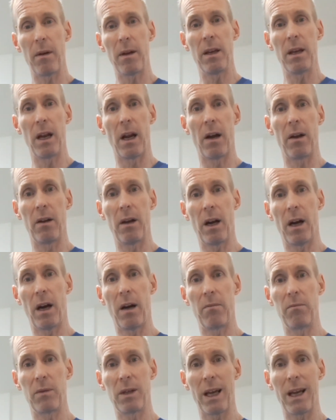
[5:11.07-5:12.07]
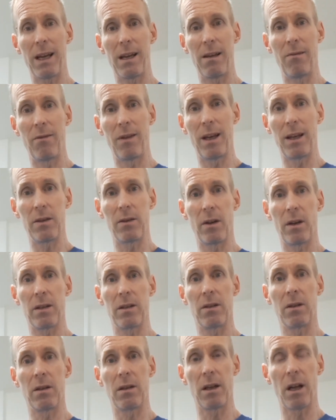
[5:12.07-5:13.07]
You know, I'm taking things
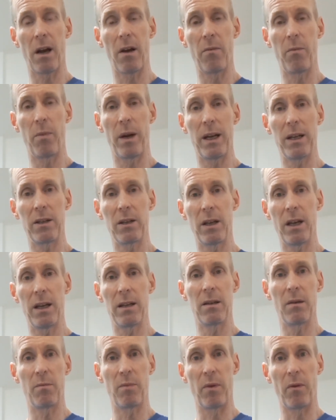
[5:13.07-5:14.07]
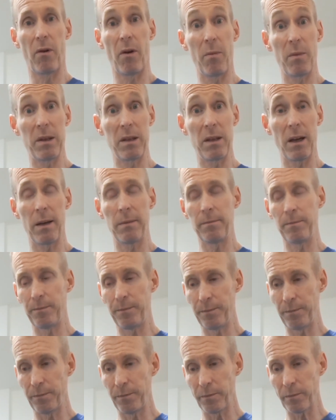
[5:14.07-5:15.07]
nice and slow, but it's a barometer
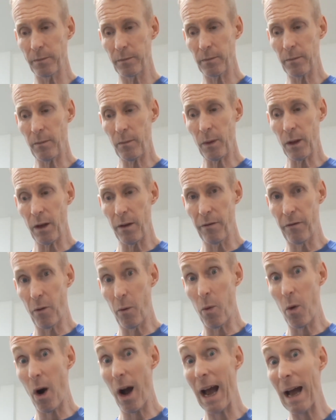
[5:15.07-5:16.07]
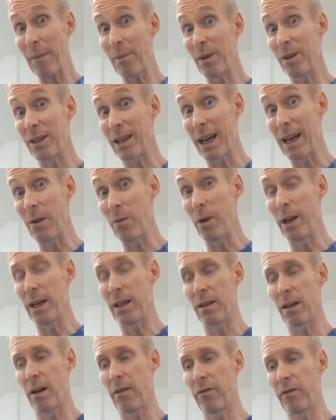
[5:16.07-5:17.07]
for what happens 8
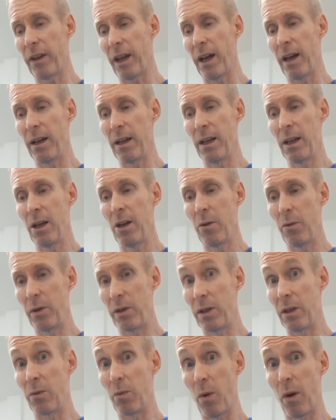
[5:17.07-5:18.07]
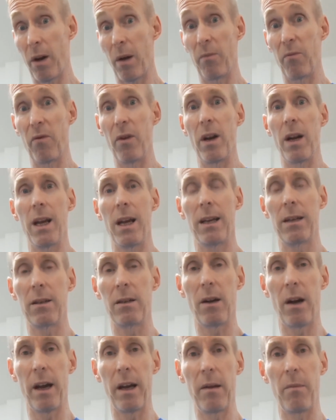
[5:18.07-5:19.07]
weeks after, which is what I'm really
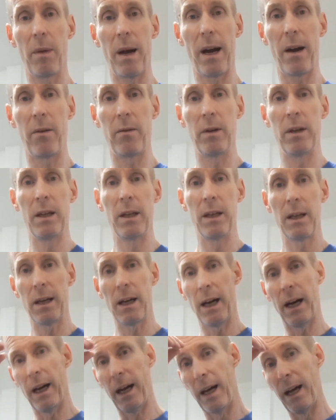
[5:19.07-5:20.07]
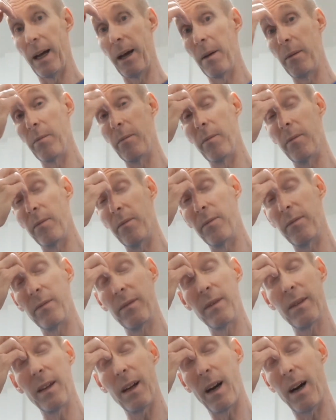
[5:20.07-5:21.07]
excited about.
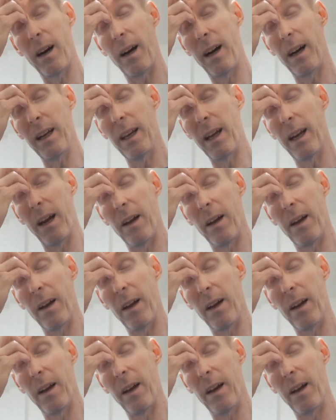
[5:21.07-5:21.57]
You